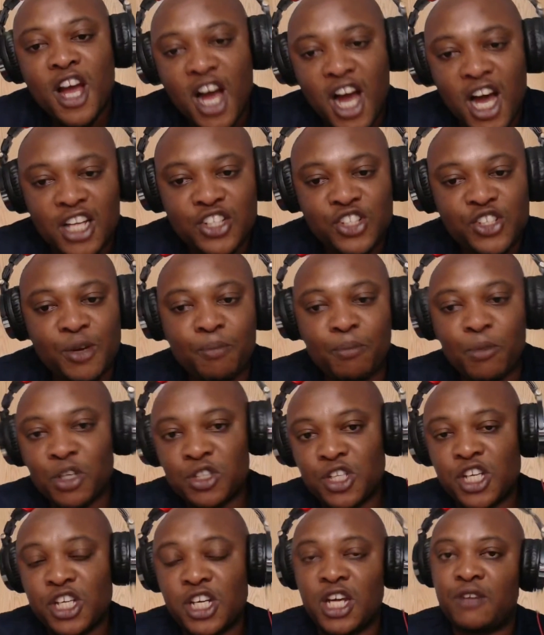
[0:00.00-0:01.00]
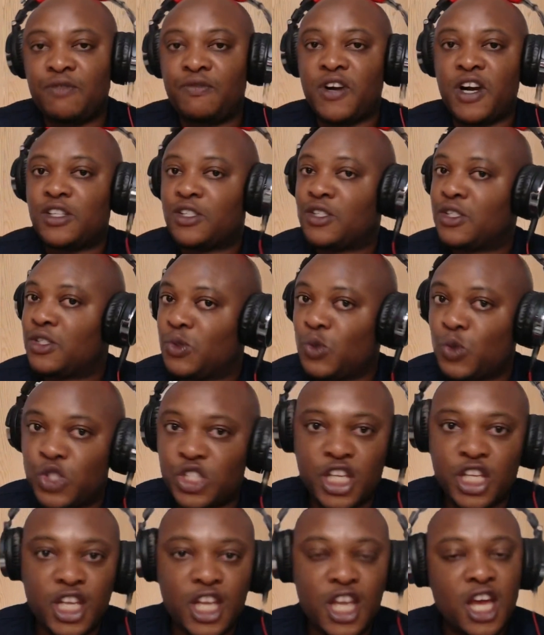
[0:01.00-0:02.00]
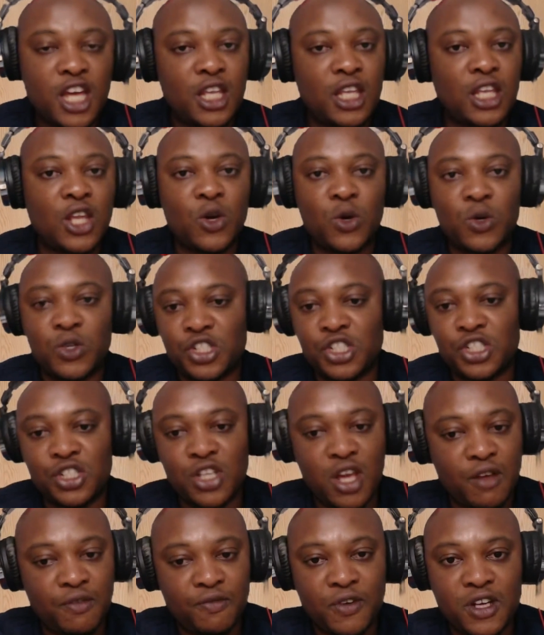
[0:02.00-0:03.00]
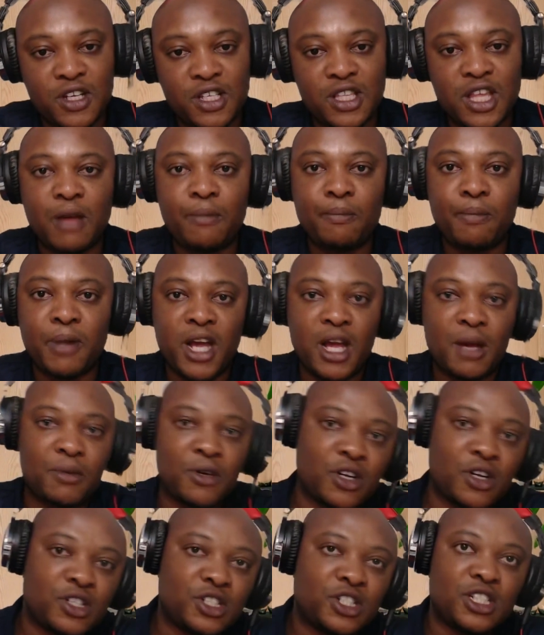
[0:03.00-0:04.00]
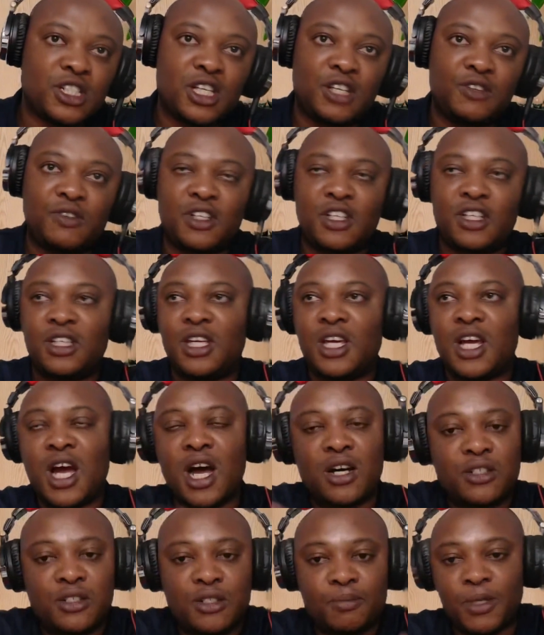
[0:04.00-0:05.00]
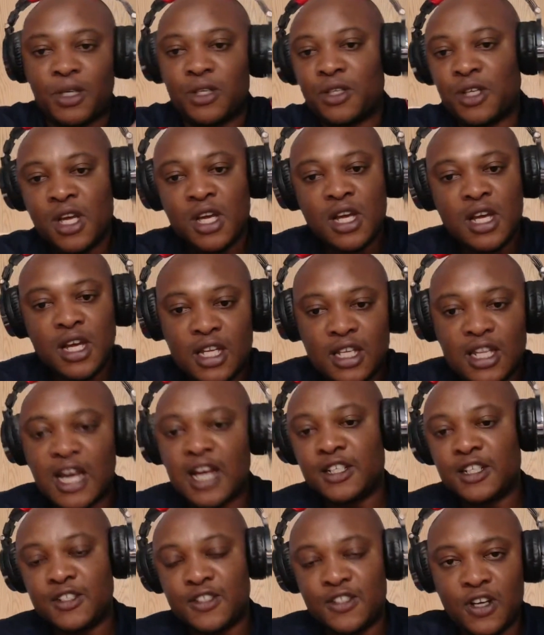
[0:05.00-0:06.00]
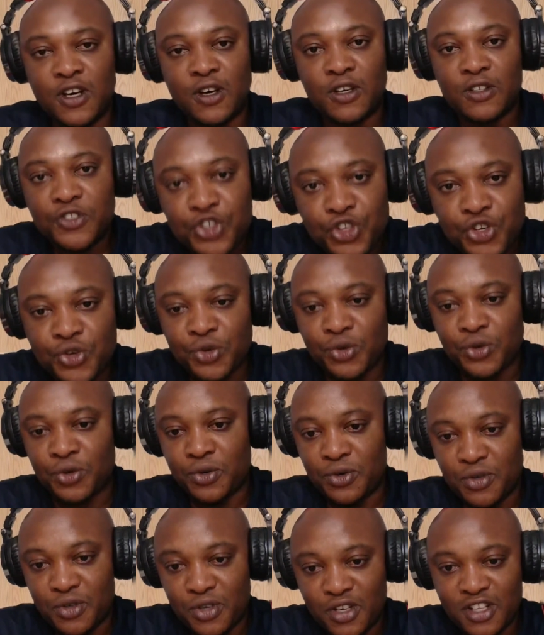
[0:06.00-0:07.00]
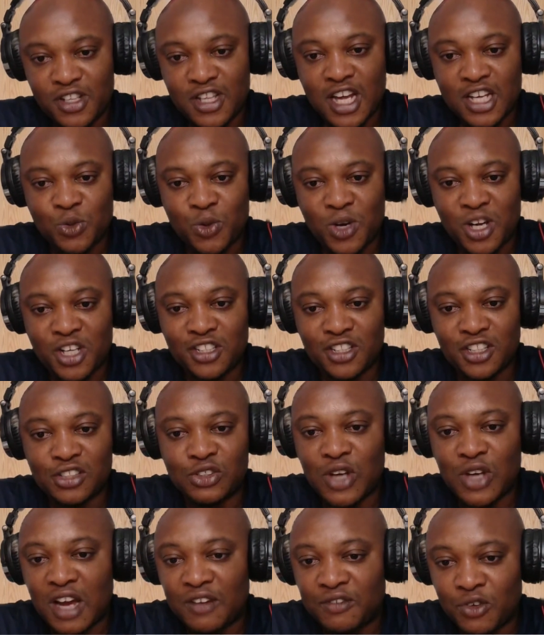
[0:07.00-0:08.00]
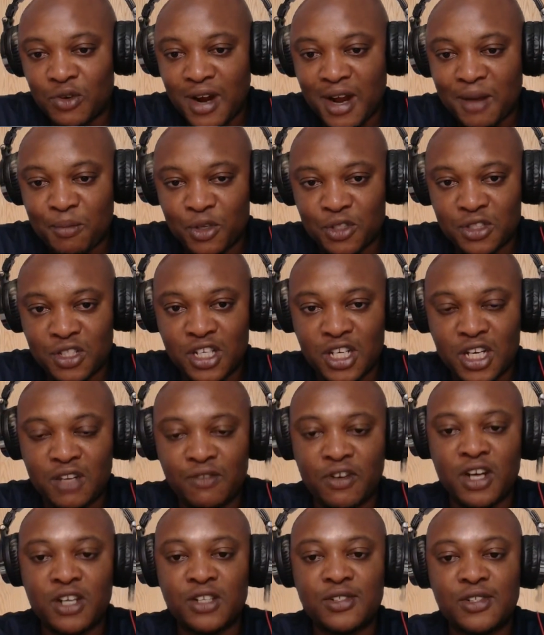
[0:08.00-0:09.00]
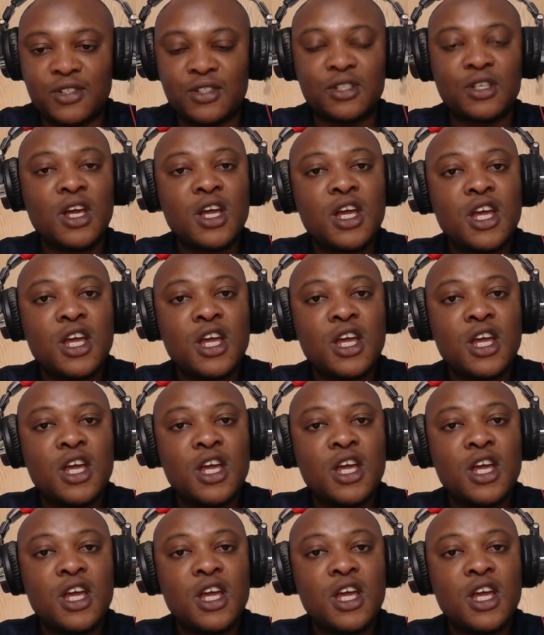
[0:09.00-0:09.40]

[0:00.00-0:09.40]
And some mortgage advisors will say, no, she's not a first-time buyer because she's living in the house, but that is not true. That's why you need to have the right mortgage advisors.